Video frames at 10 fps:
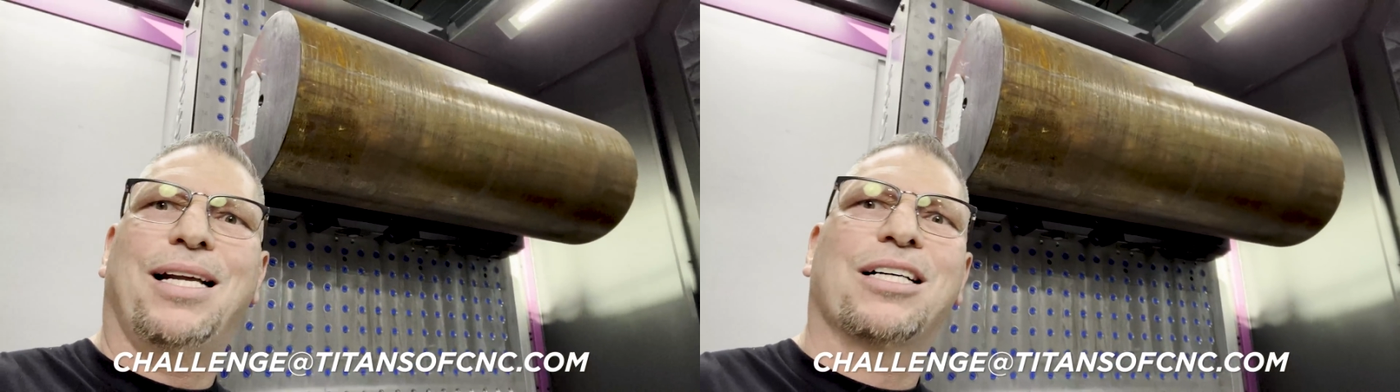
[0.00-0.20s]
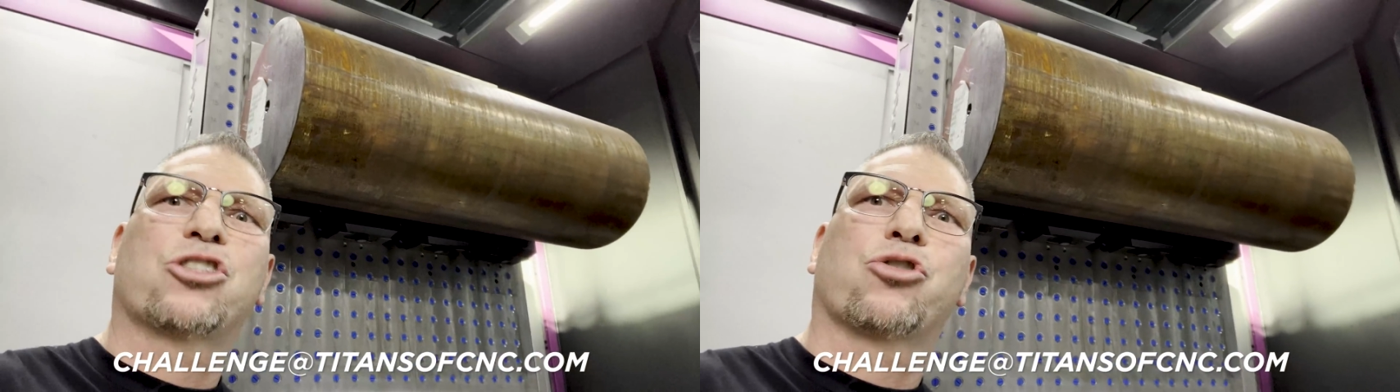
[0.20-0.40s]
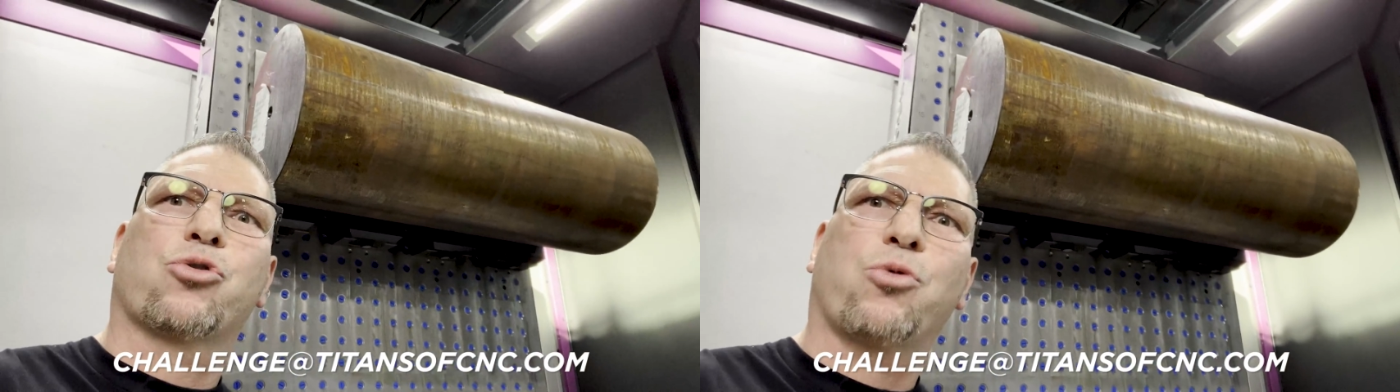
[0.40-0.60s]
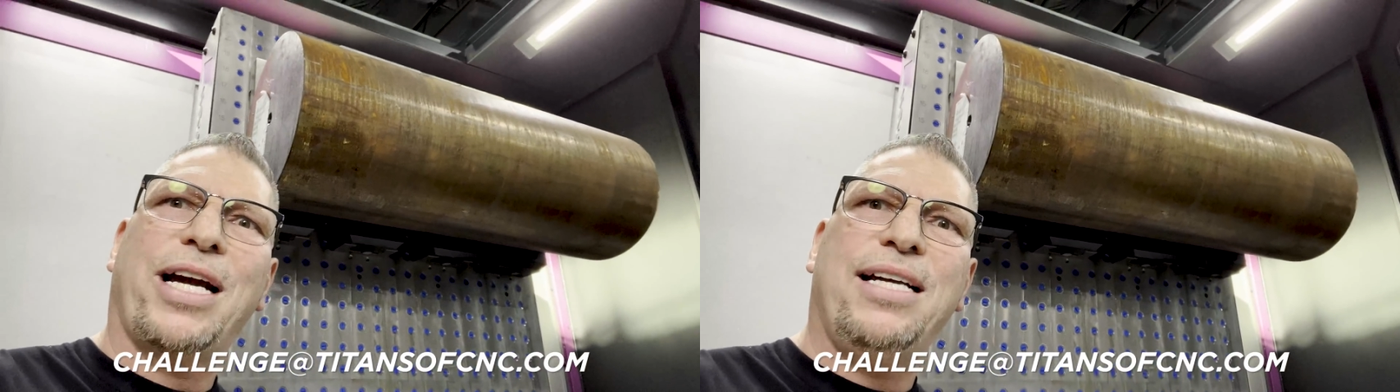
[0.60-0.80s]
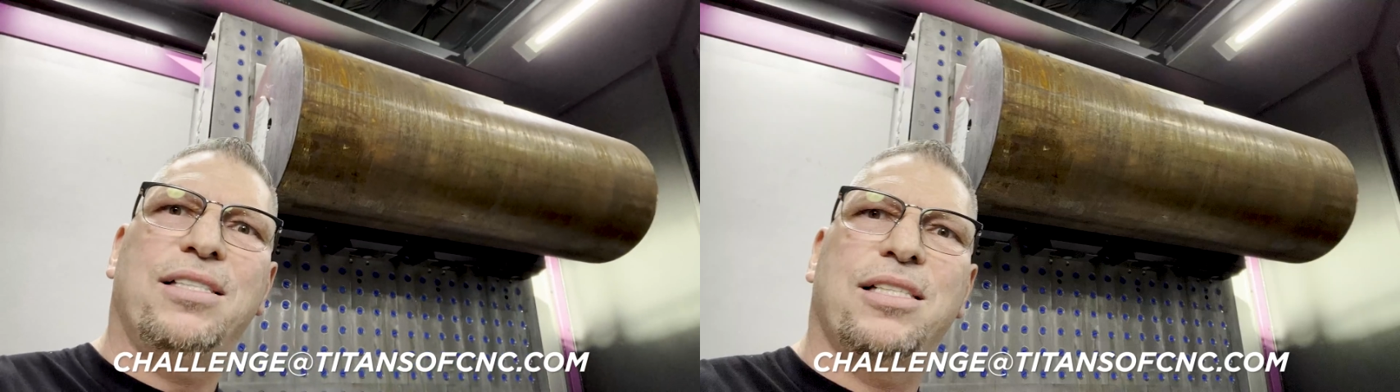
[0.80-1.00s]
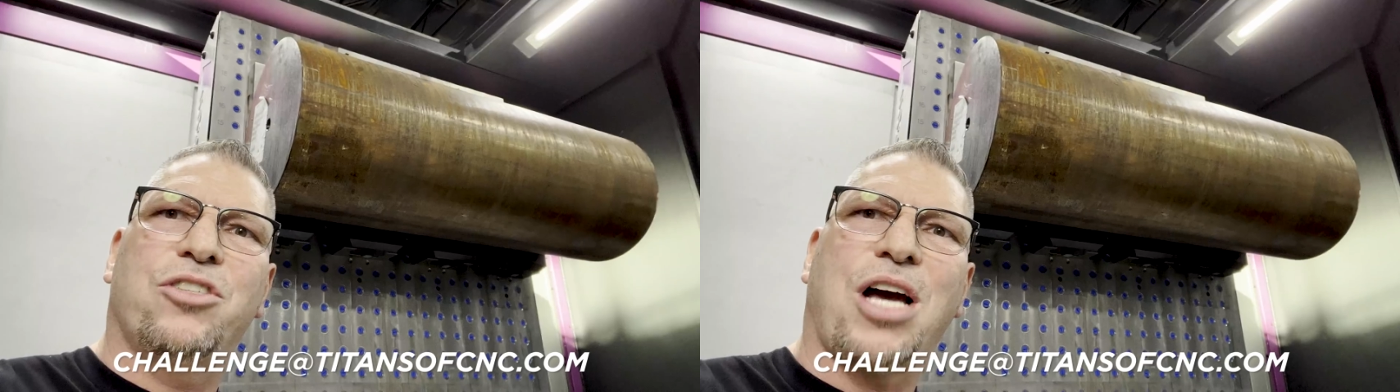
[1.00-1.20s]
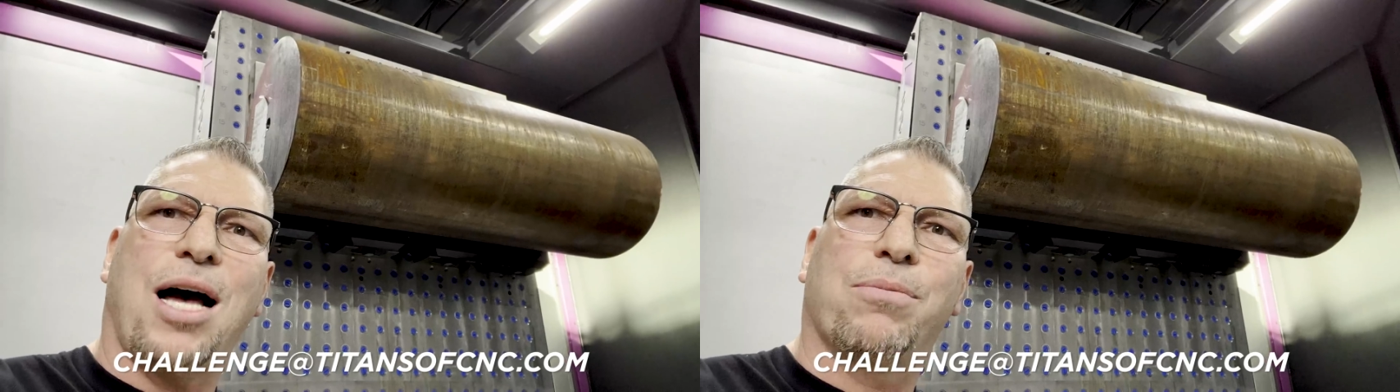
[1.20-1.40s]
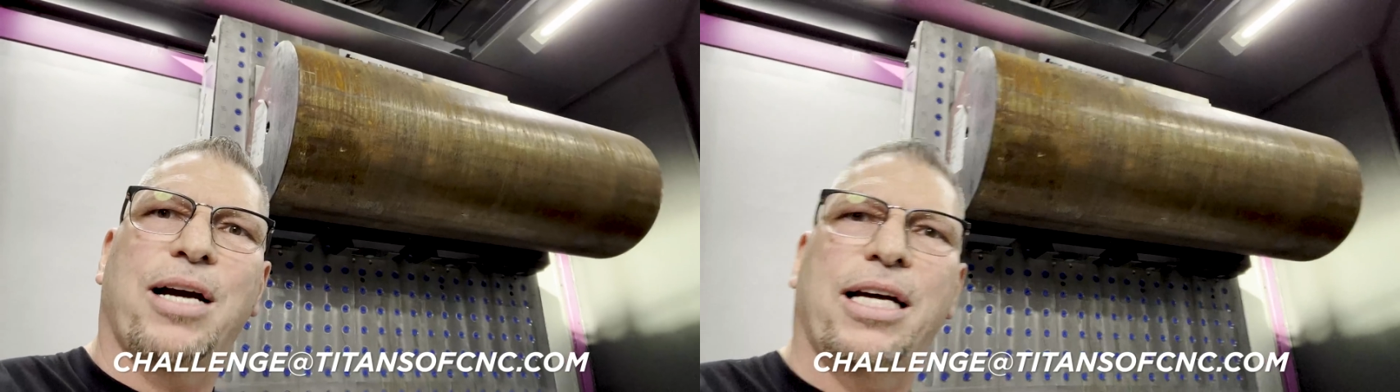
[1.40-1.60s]
a crazy
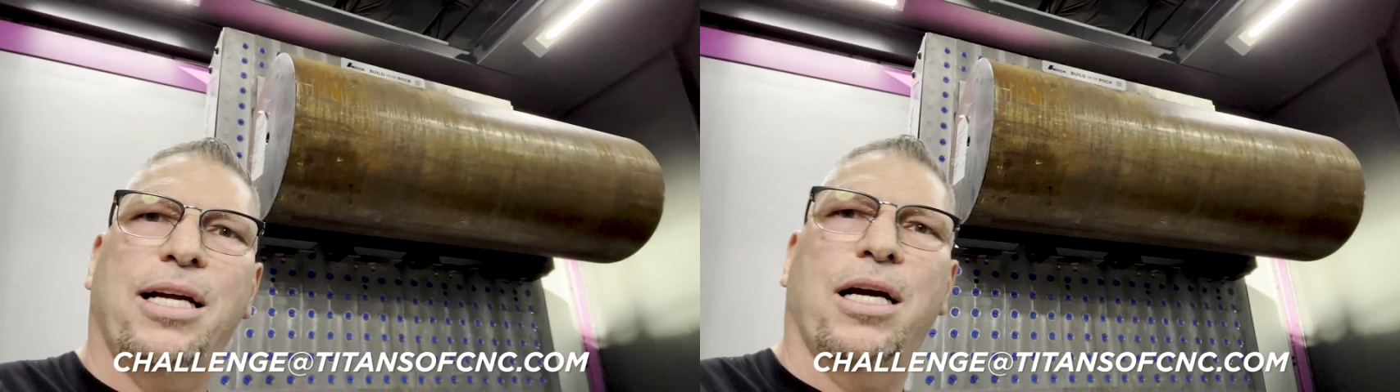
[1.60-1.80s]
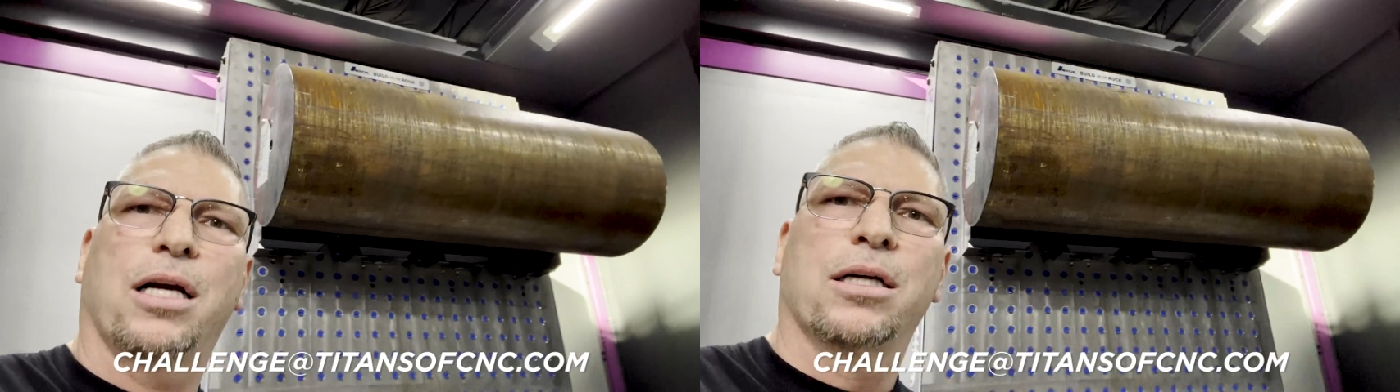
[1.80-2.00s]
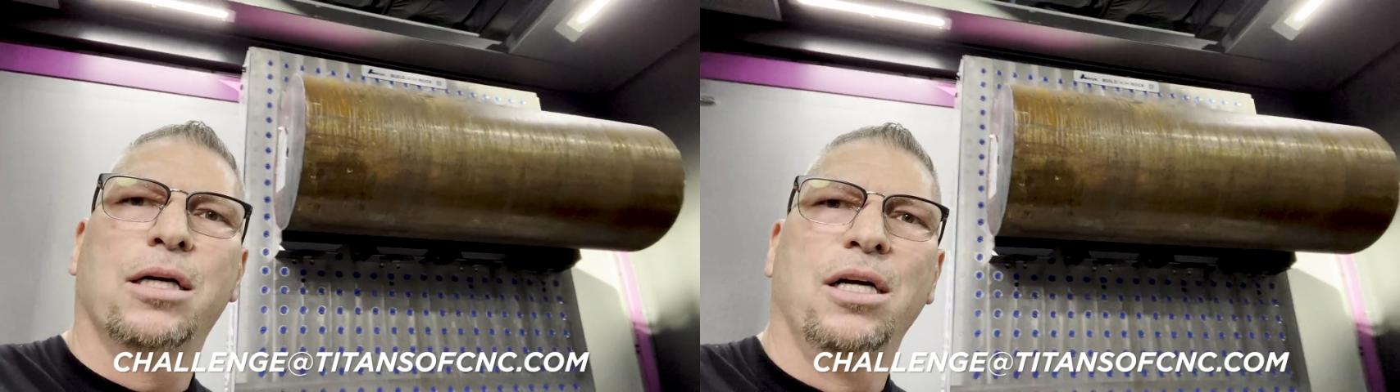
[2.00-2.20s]
job right here.